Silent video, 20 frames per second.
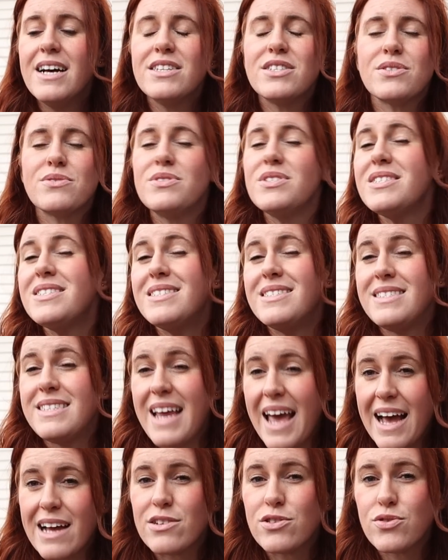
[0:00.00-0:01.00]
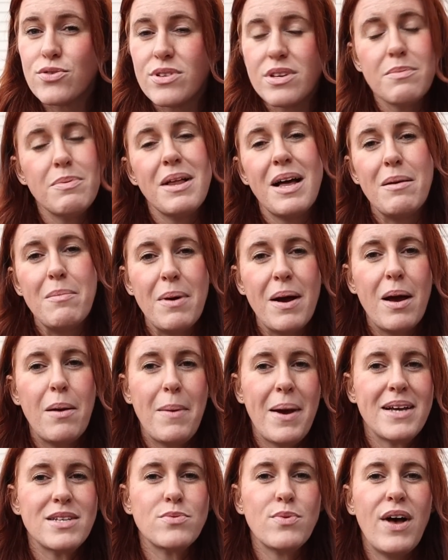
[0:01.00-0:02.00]
So just naturally, plant
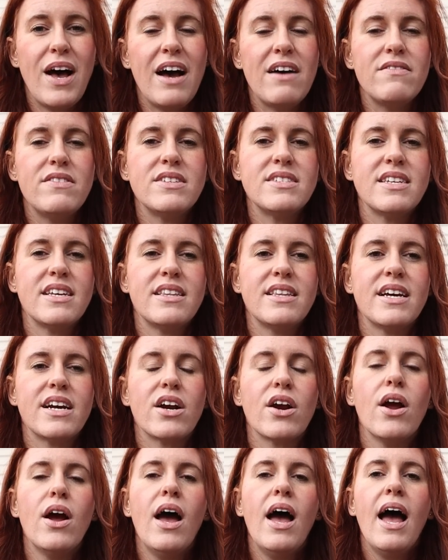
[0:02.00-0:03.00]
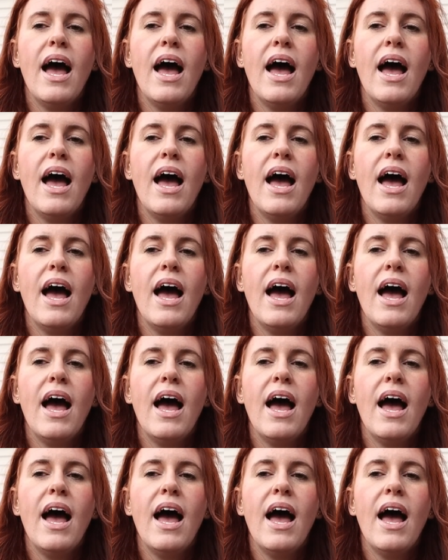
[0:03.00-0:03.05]
biomass will have this in there.